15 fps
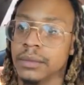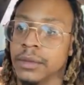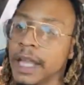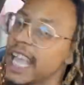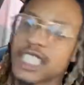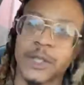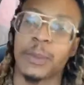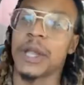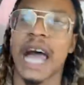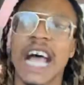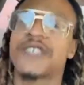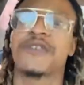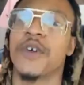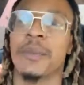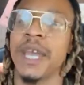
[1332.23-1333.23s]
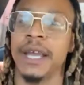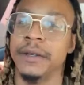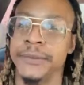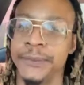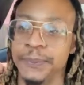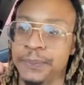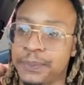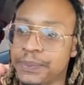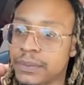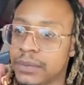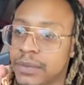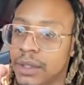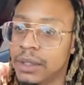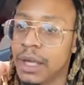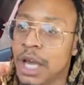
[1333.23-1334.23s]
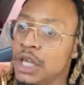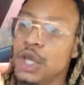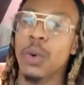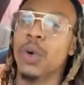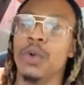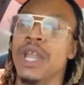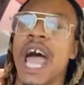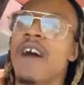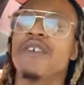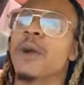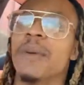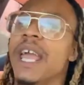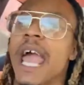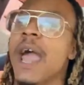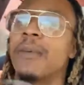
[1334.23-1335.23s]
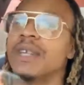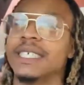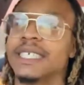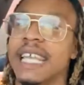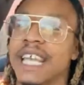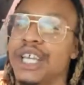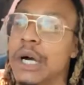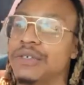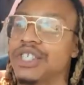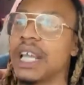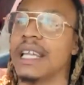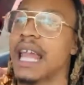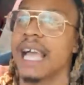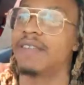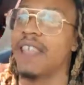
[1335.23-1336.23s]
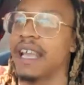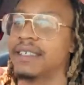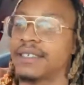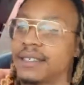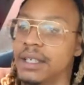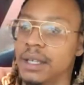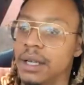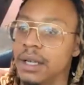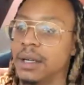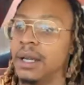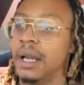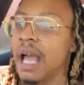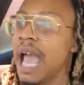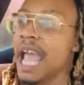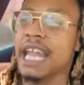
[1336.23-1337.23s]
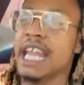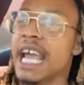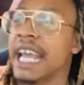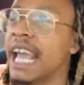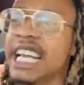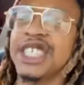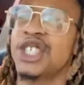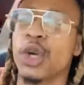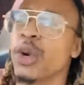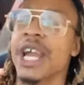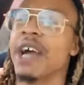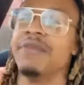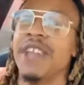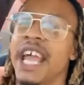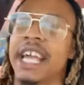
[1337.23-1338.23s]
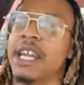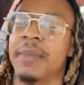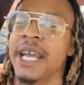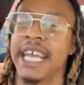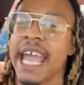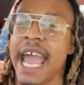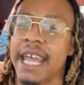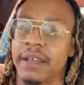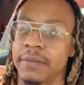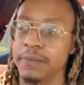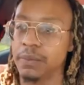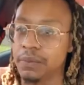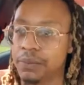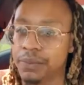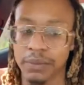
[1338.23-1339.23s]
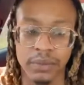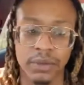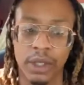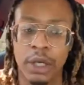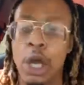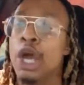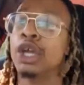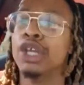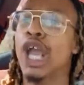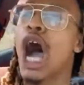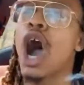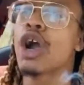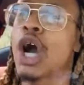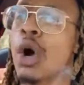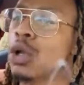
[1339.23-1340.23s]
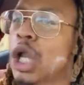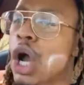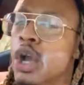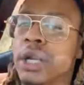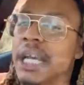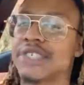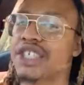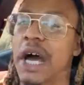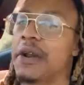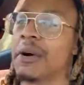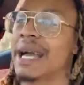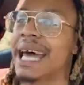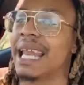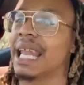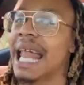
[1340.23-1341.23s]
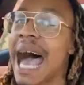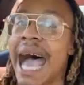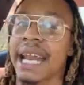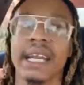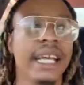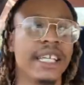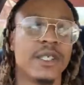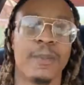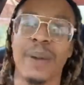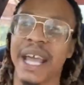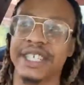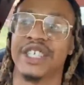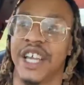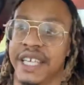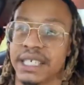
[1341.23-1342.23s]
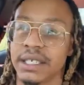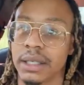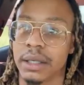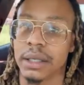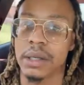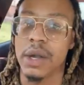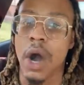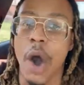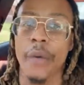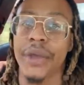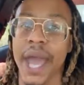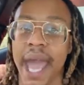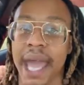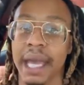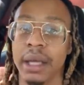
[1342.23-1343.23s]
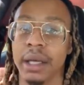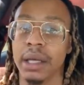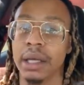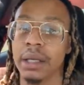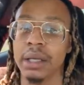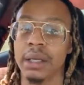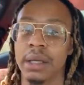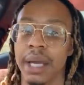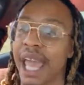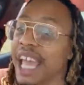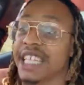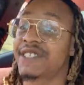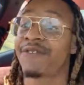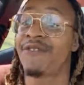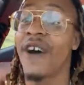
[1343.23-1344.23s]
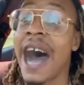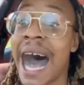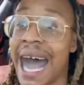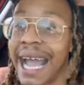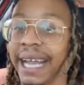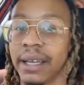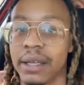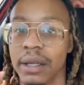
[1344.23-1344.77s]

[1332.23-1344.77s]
It's blasphemy. You will never be able to see no shit like this in the history of Younggodatm again. Y'all gonna learn that y'all don't gotta lie to these bitches. Okay? It's fine.